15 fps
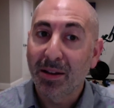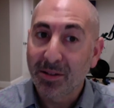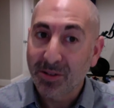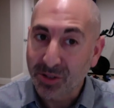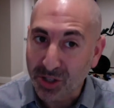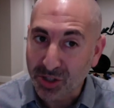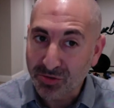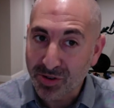
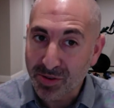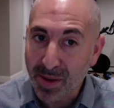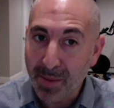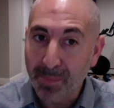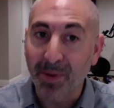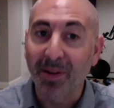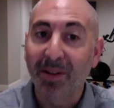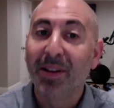Just
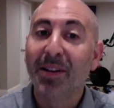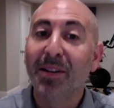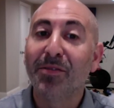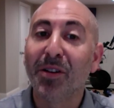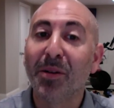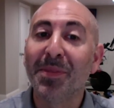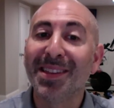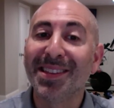remember,
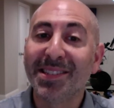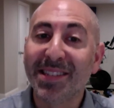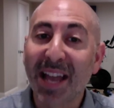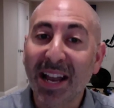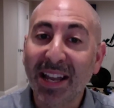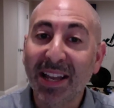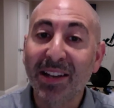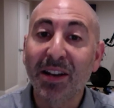from the
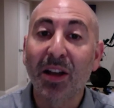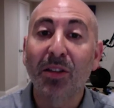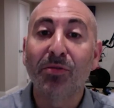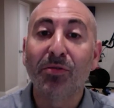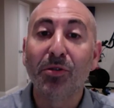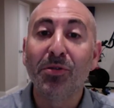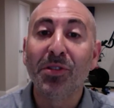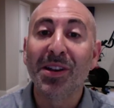2nd
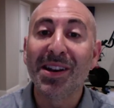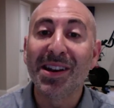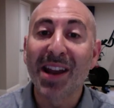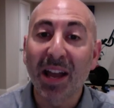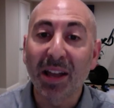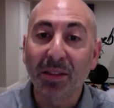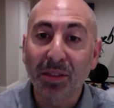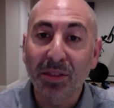through the
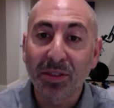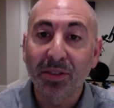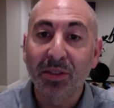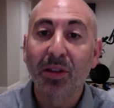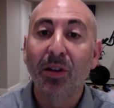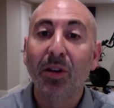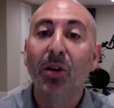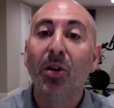9th,
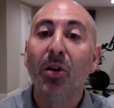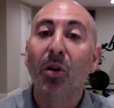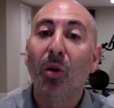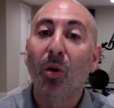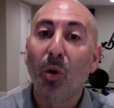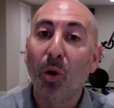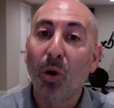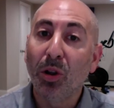
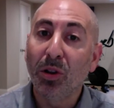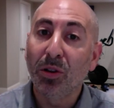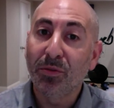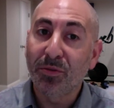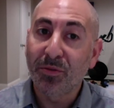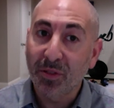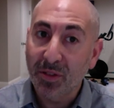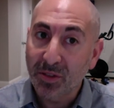all
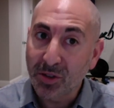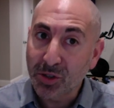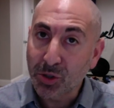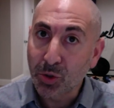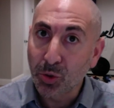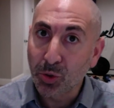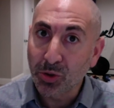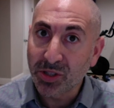of the
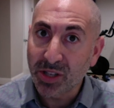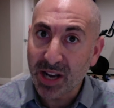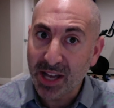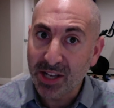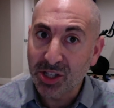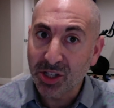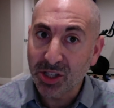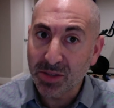schools that I
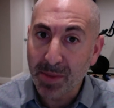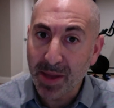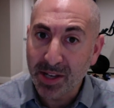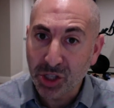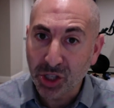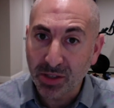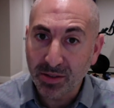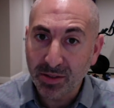just
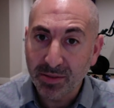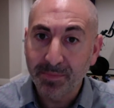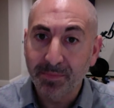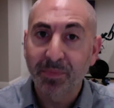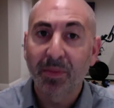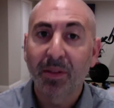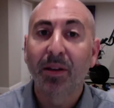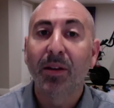mentioned,
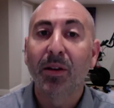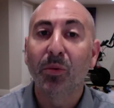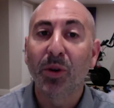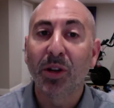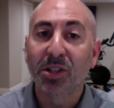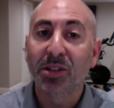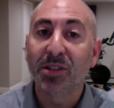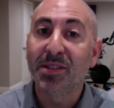
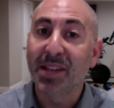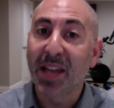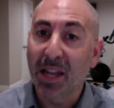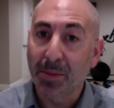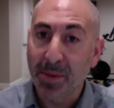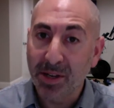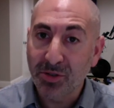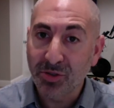which is the
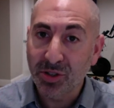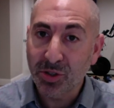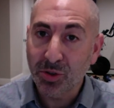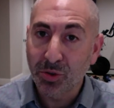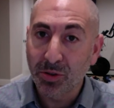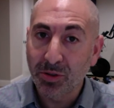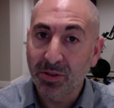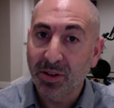elementary
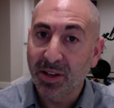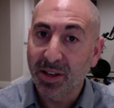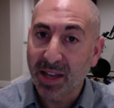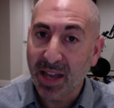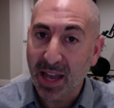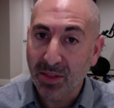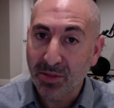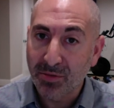school,
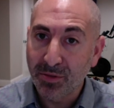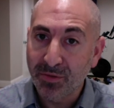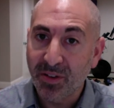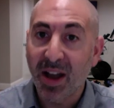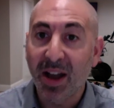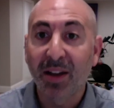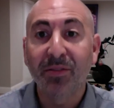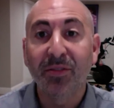K through
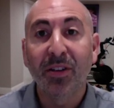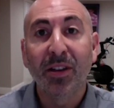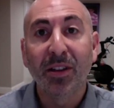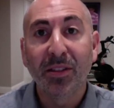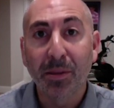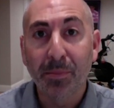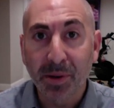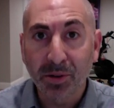5,
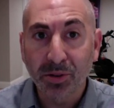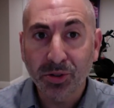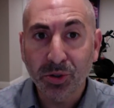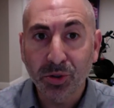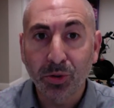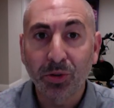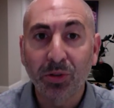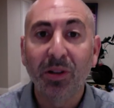the middle
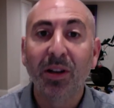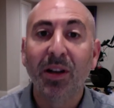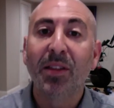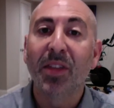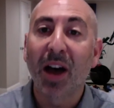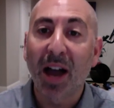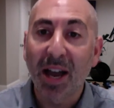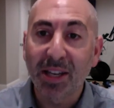school,
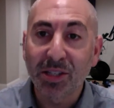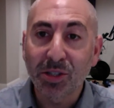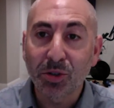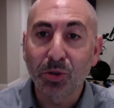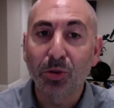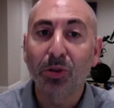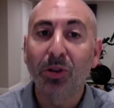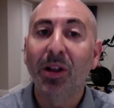the high
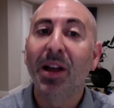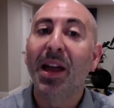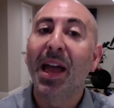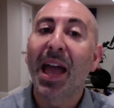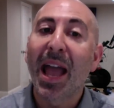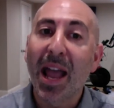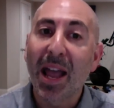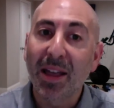school,
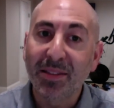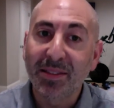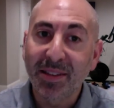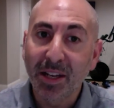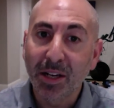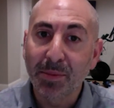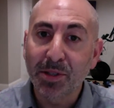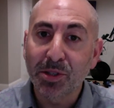and
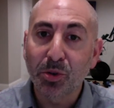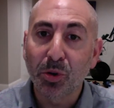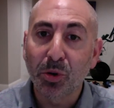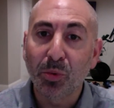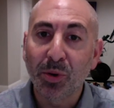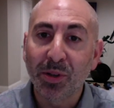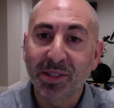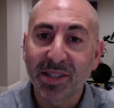Tiegerman School
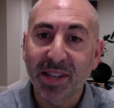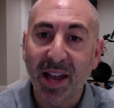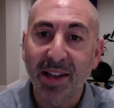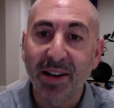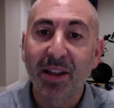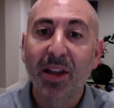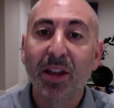at Woodside,